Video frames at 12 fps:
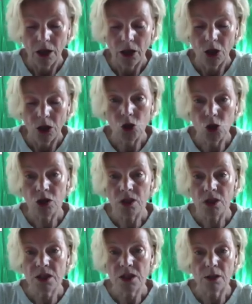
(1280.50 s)
"Gnoti
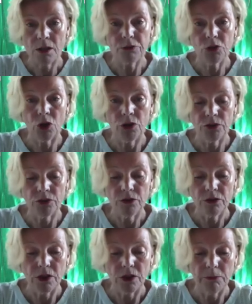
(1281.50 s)
se afton."
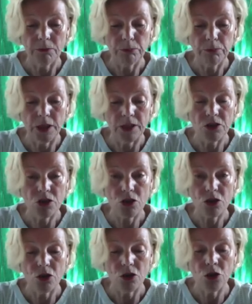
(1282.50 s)
It means
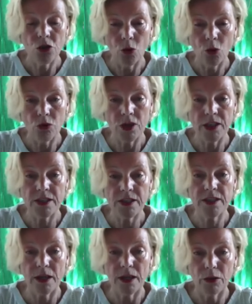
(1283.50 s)
"know
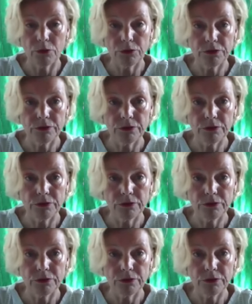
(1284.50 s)
thyself."